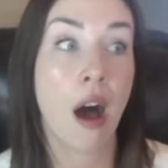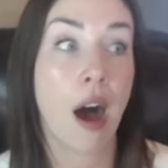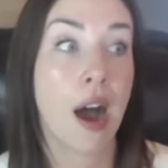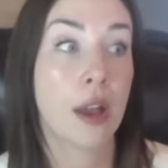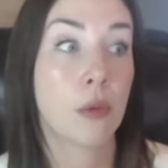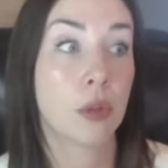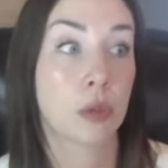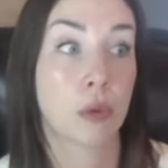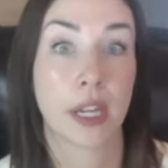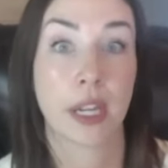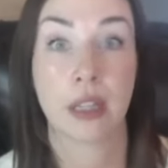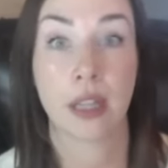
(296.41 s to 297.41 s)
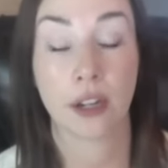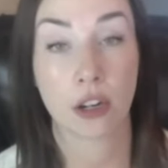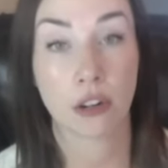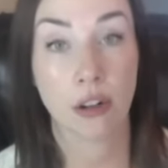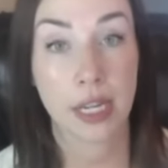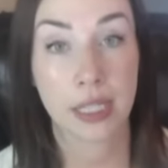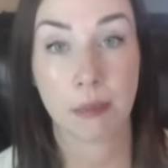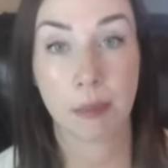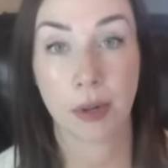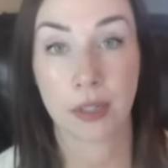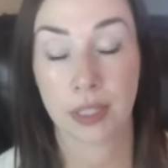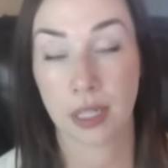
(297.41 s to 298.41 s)
I was working like a crazy
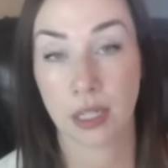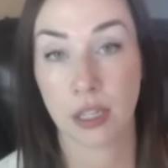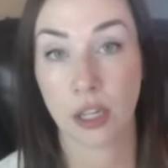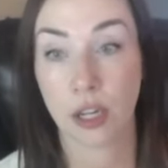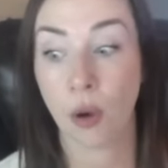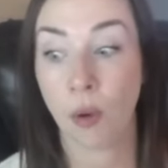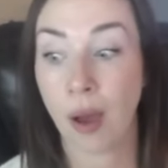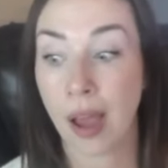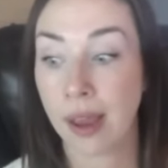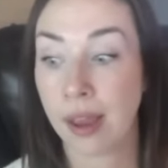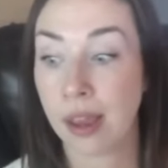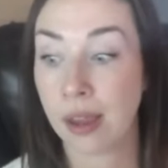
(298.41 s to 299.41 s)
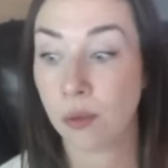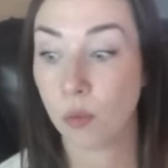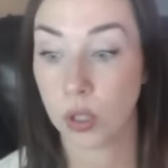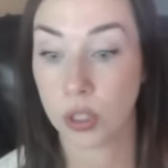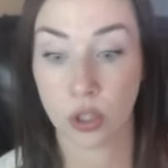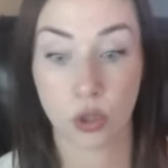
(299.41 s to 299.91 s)
person. You know, I was